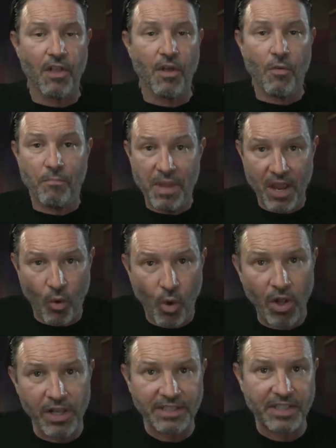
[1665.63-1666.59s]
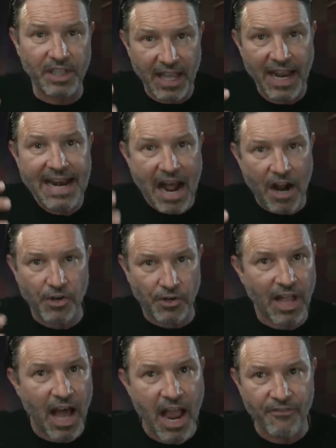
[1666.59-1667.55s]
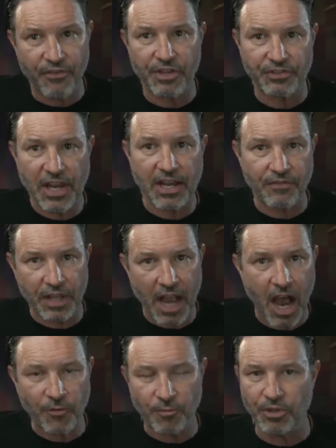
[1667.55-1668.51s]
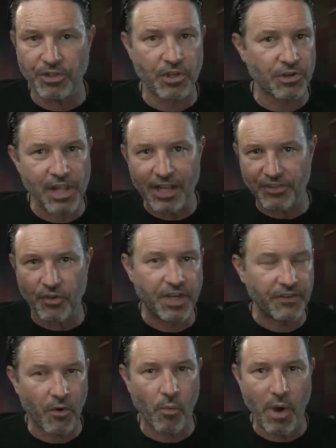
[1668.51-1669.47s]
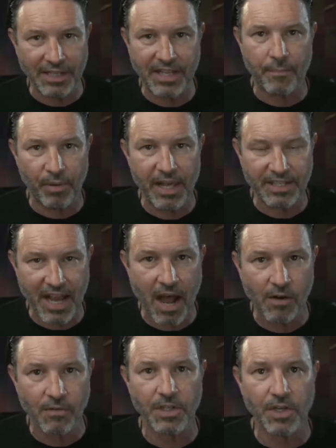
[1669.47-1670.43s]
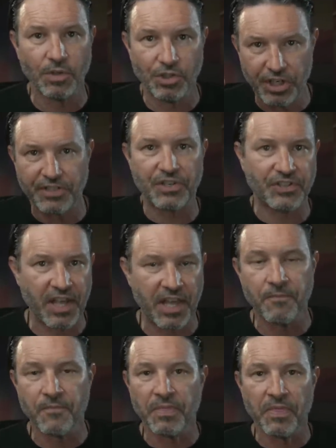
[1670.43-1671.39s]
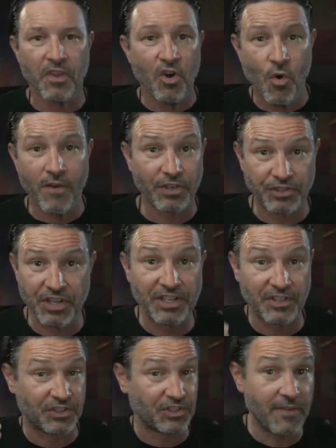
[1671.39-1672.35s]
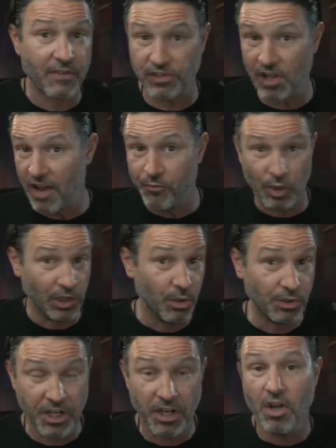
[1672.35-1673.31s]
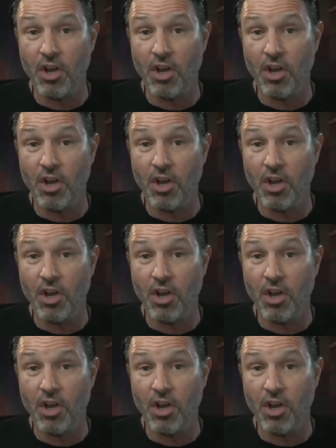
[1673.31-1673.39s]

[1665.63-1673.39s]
being willing to lay down your life for the sake of the gospel, you see, there's lots of different ways that plays out. You know, and Jesus said, Whoever seeks to save his life will lose it.